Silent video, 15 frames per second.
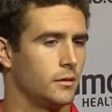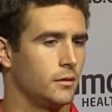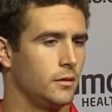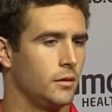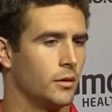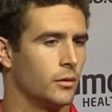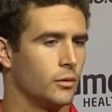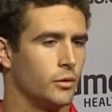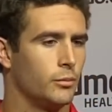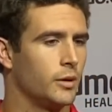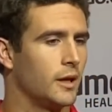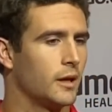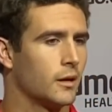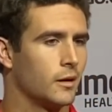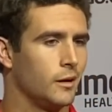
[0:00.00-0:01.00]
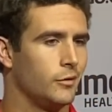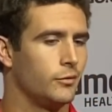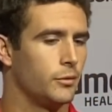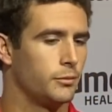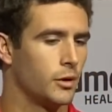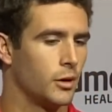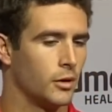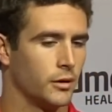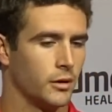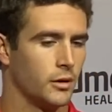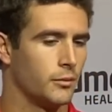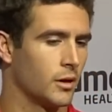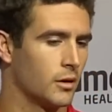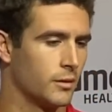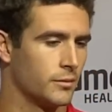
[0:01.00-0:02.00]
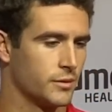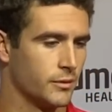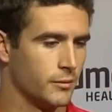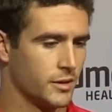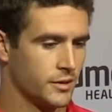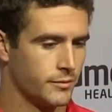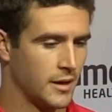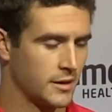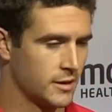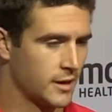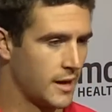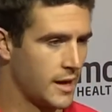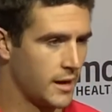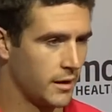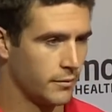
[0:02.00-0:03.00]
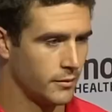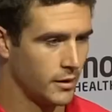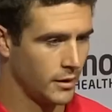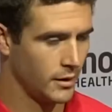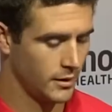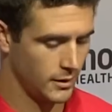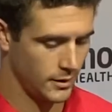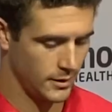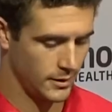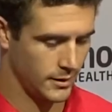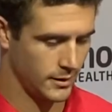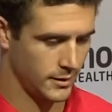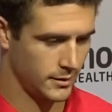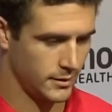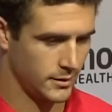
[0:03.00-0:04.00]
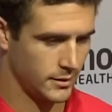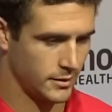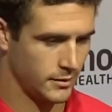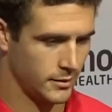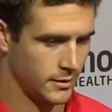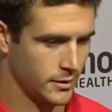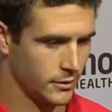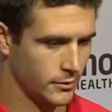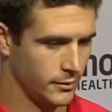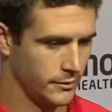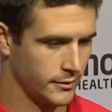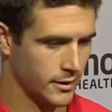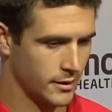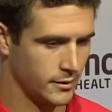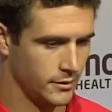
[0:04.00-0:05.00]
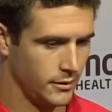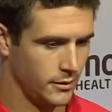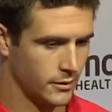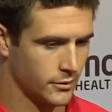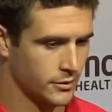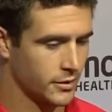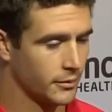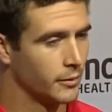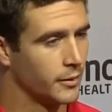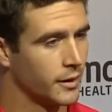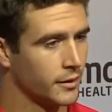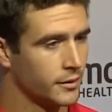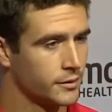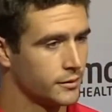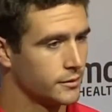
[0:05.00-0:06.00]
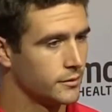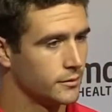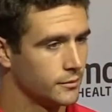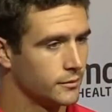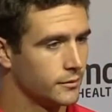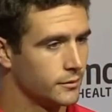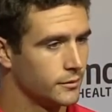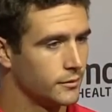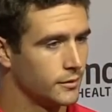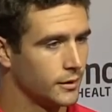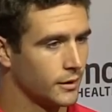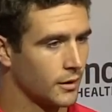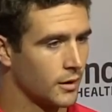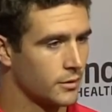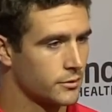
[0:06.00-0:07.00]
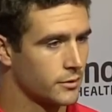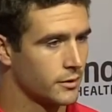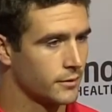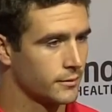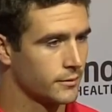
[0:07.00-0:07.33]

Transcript: you know, when you play clean football, then it becomes a mismatch game. And I think we've got, you know, some of the best in the country.